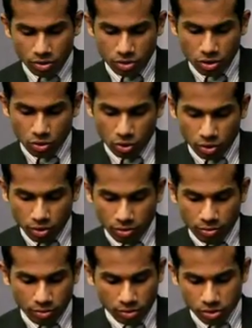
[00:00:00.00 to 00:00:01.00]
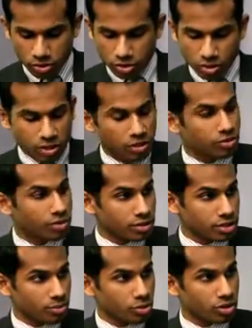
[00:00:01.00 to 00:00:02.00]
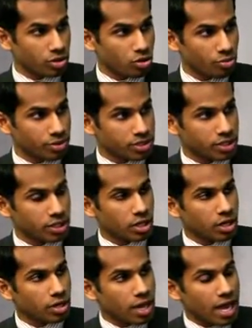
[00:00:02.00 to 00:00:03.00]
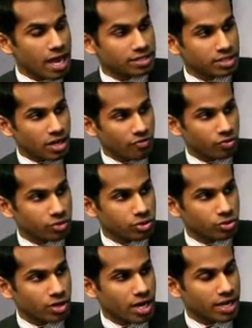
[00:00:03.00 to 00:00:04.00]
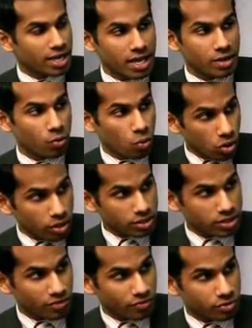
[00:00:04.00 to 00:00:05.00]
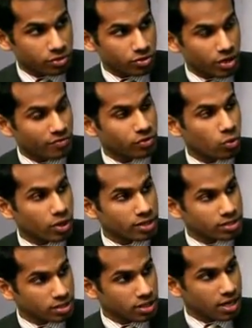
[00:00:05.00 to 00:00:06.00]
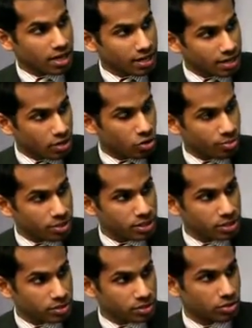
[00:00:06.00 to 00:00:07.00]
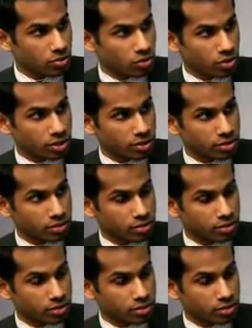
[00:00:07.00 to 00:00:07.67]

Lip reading: So to clear things up with the OPT, as an F1 student, I can't work as an F1 student. I have to wait until I get an OPT to start working.